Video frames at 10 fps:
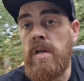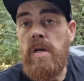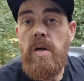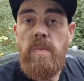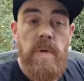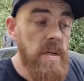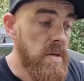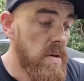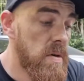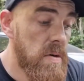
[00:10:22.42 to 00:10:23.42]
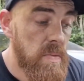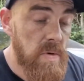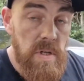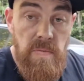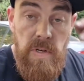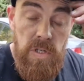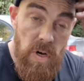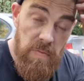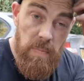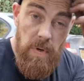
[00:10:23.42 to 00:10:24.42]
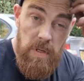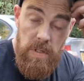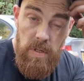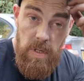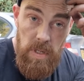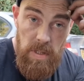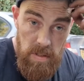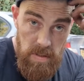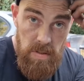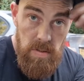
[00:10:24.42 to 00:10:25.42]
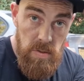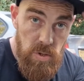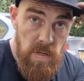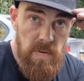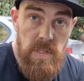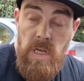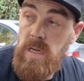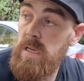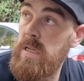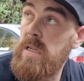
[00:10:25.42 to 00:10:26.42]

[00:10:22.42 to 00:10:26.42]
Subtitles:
Yeah, so once we finish off the box on the driver's side,